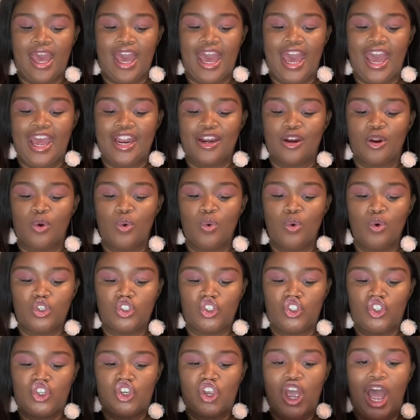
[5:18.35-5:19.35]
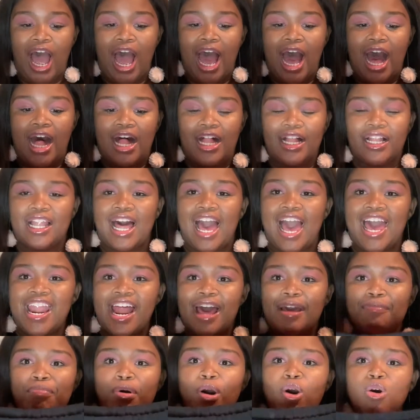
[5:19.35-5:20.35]
oh child, and
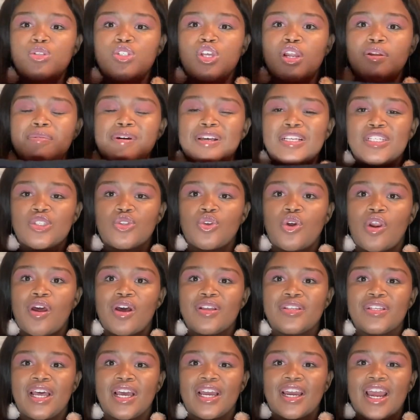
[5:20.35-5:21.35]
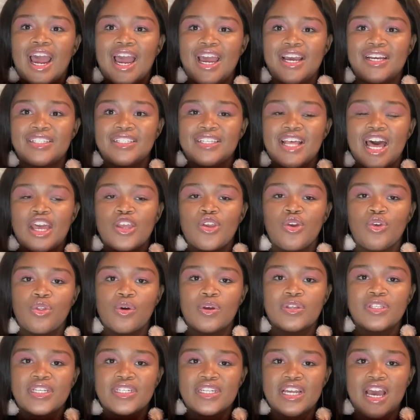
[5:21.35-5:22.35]
I posted on my story, I was like, guys, I knew there
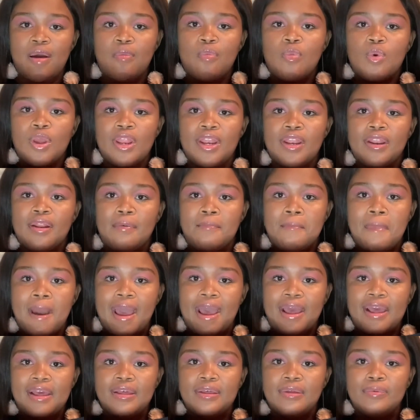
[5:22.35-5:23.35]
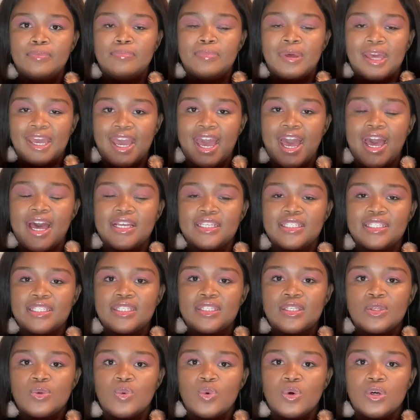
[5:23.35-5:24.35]
was a time when my big
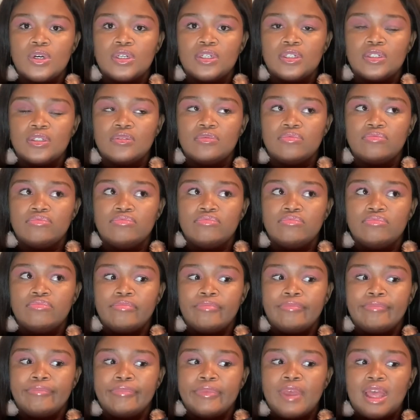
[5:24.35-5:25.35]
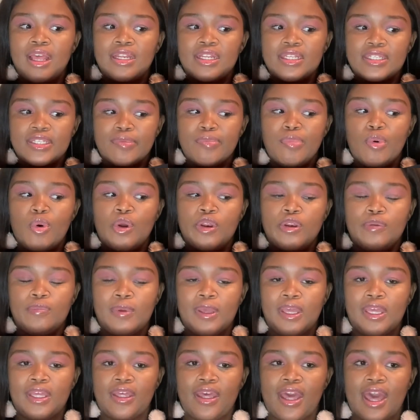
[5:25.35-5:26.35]
ass will disappoint
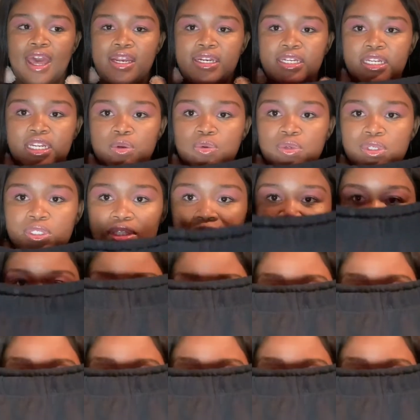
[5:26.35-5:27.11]
me. And it was